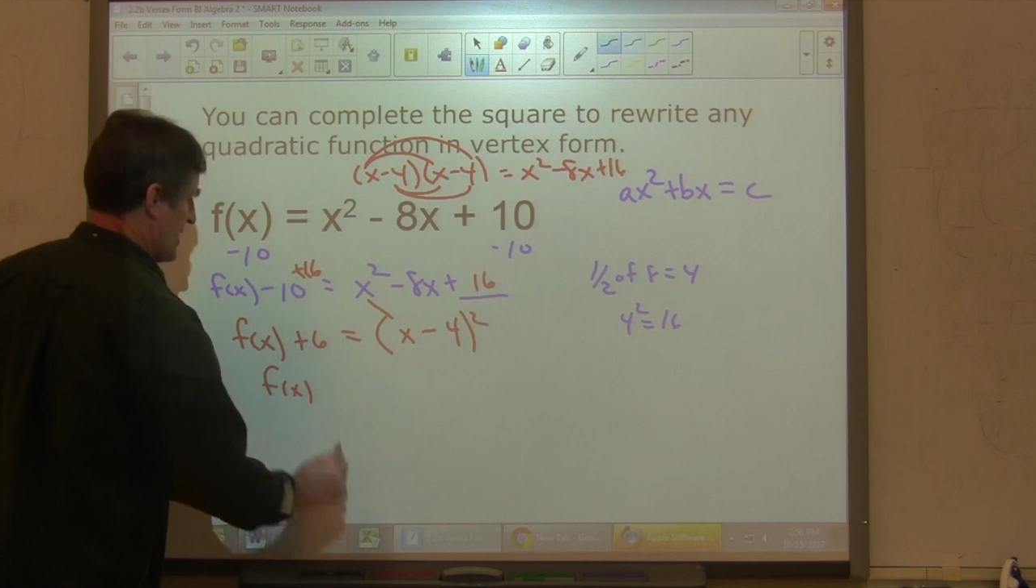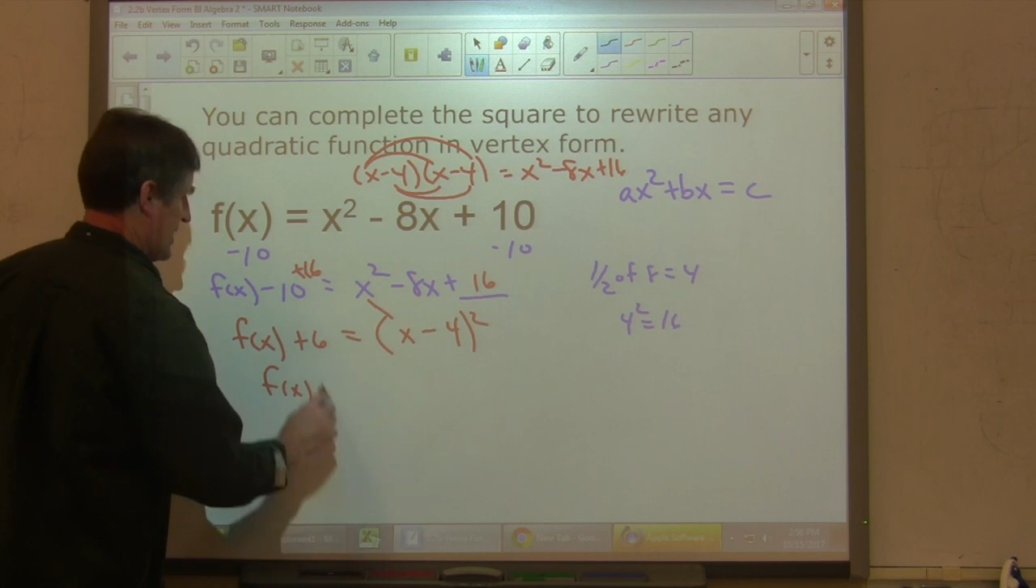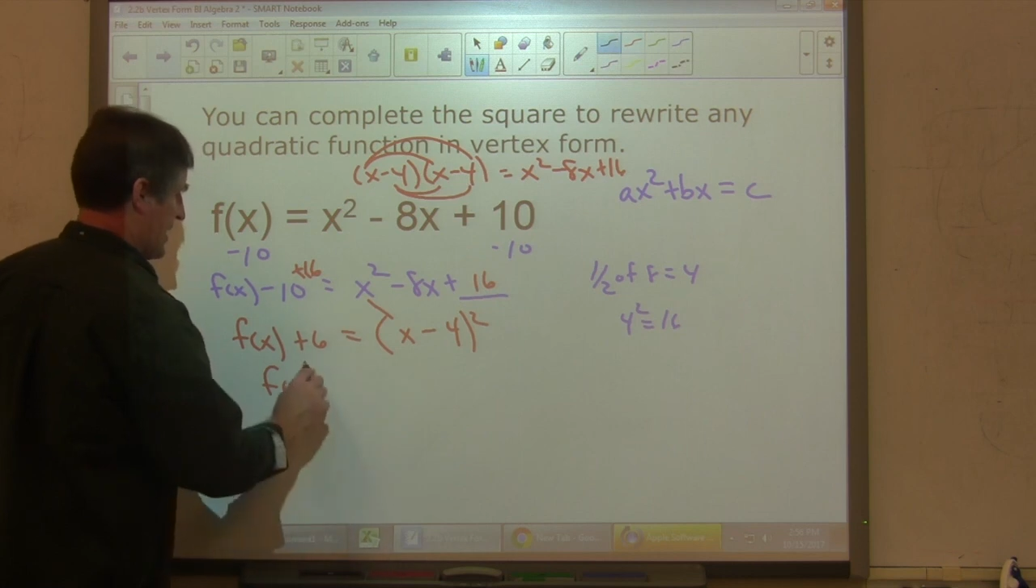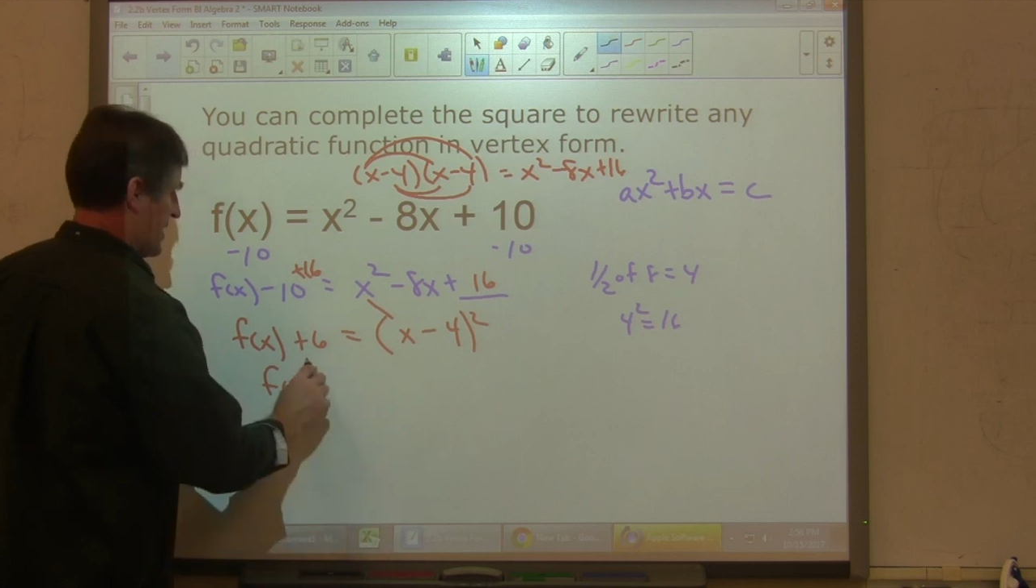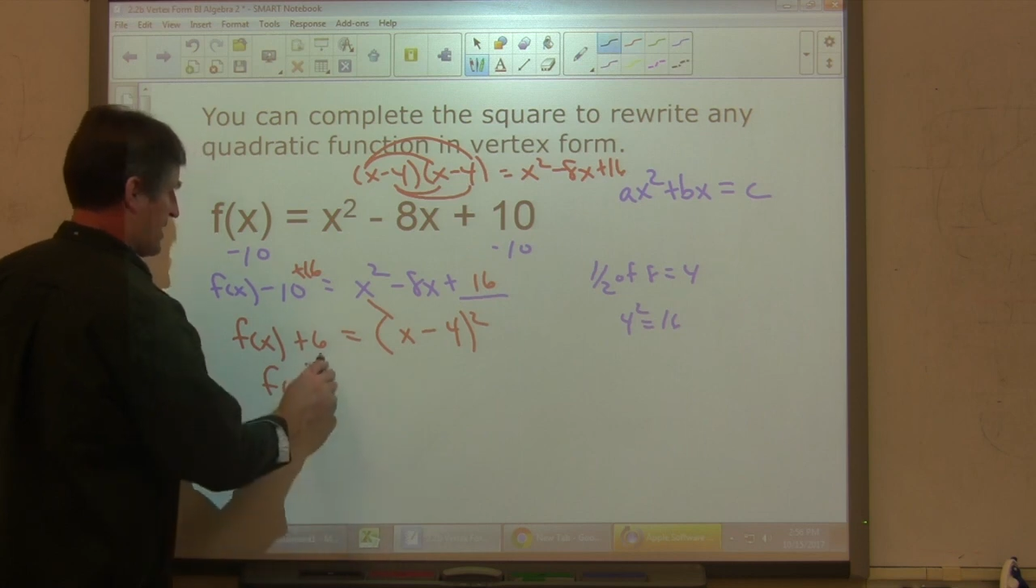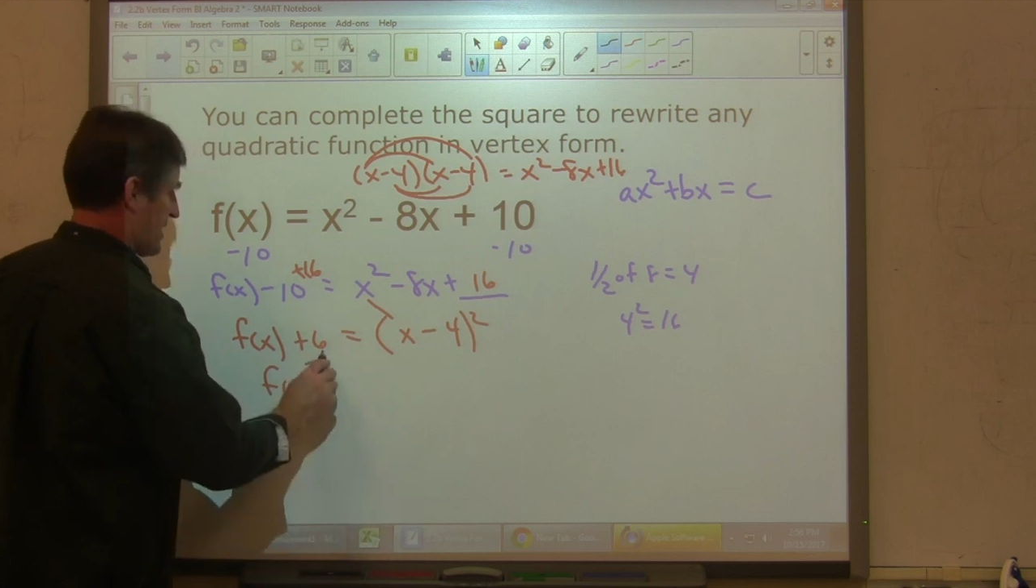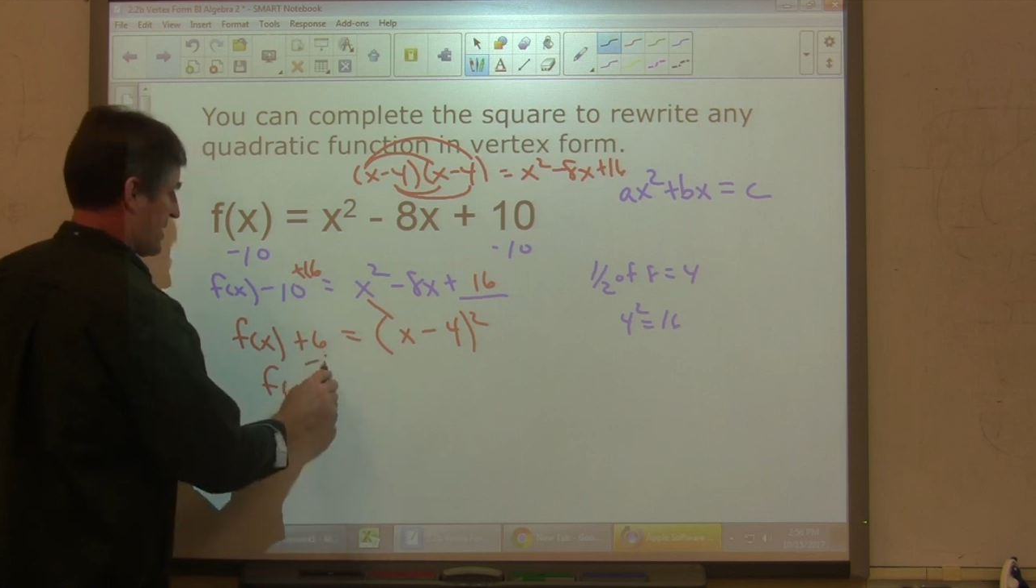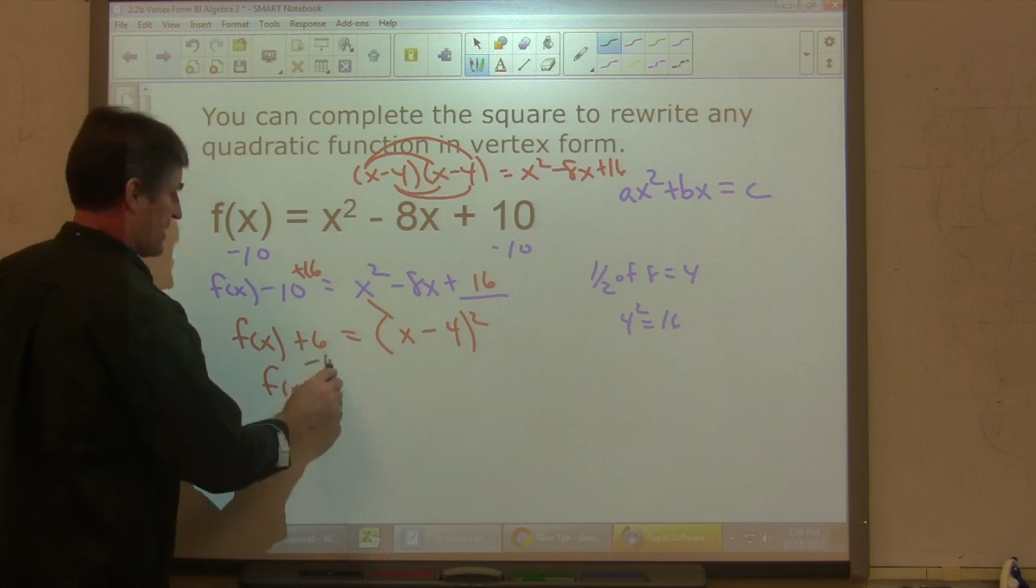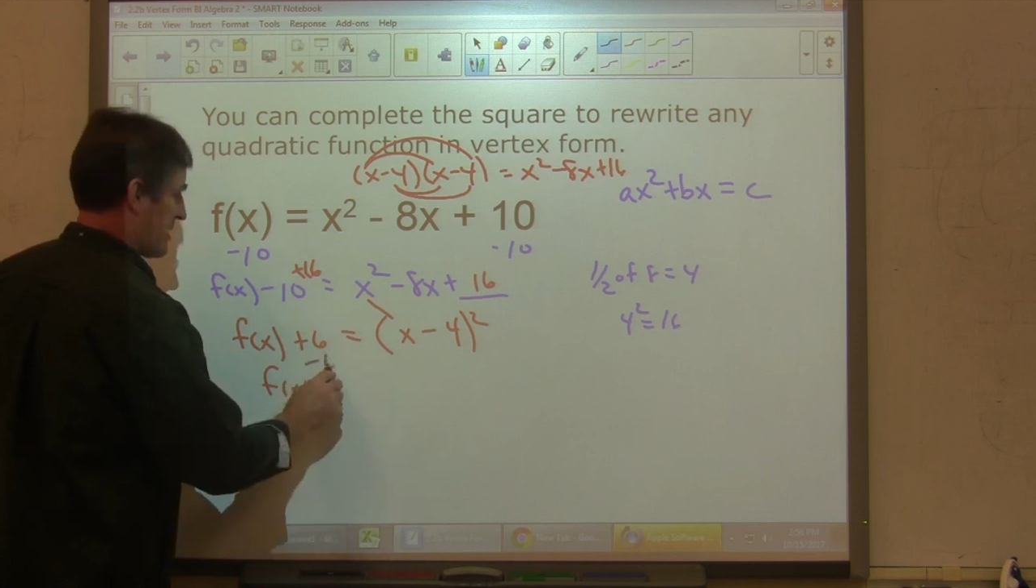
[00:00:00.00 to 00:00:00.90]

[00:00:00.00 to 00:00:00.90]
6